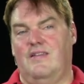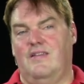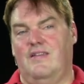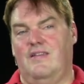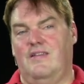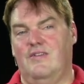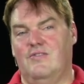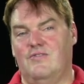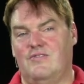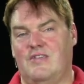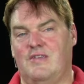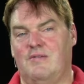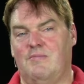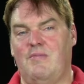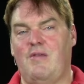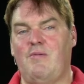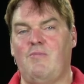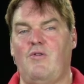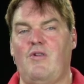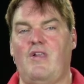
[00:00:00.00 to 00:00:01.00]
using
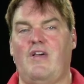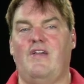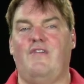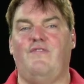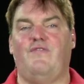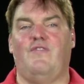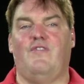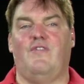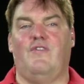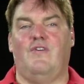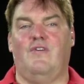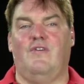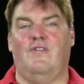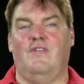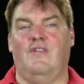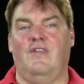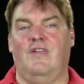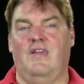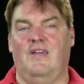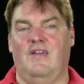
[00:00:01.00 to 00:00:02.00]
mimoLive
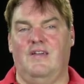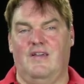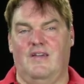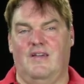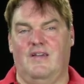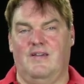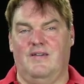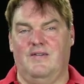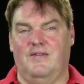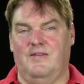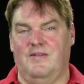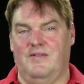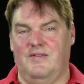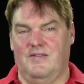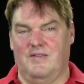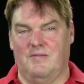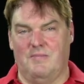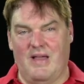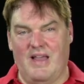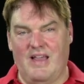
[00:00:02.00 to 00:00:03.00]
on
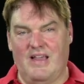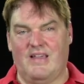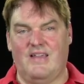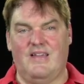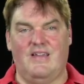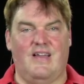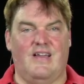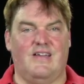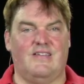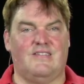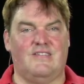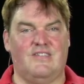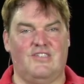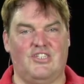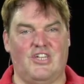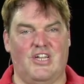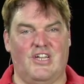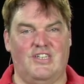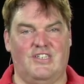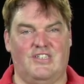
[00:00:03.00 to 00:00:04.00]
the Mac hasn't
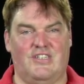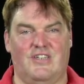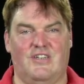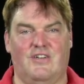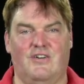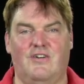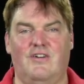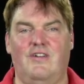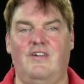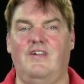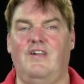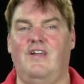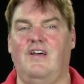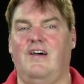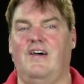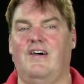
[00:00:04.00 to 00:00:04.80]
changed at all.